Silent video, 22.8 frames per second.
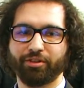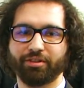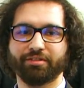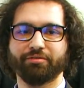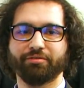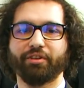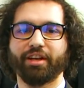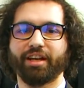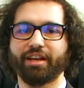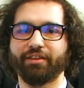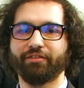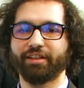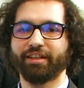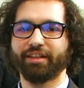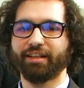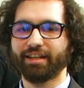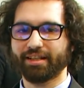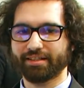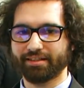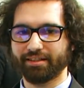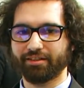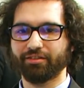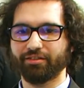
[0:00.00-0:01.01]
board, we have an
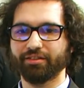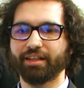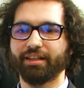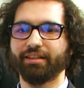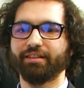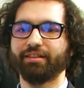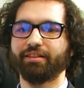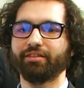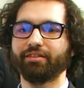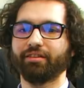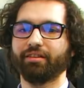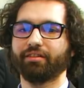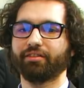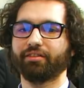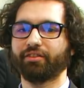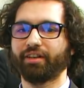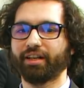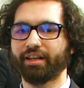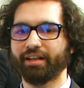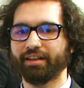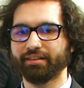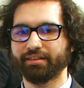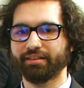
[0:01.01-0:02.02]
LXC container
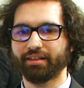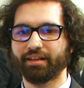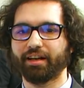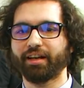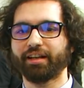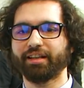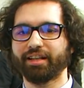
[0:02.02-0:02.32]
running the